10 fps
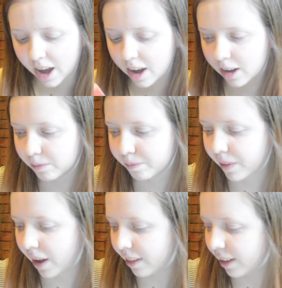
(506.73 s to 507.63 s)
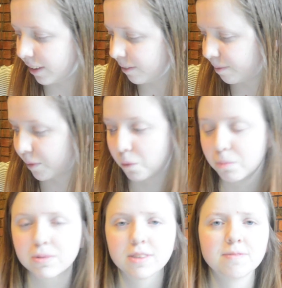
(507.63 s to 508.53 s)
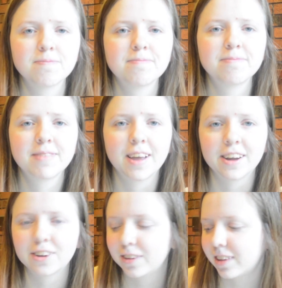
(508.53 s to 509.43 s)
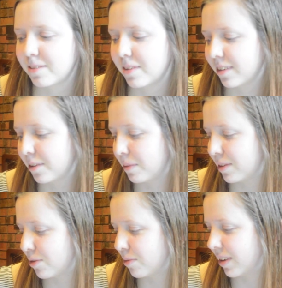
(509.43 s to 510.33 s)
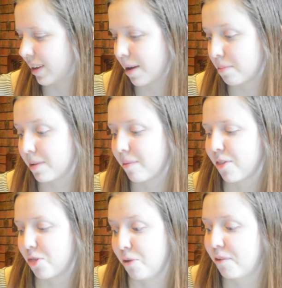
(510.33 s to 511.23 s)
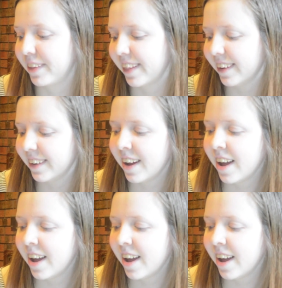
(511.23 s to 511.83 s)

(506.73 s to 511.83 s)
And then, whoops, I got a little bit too happy about throwing that.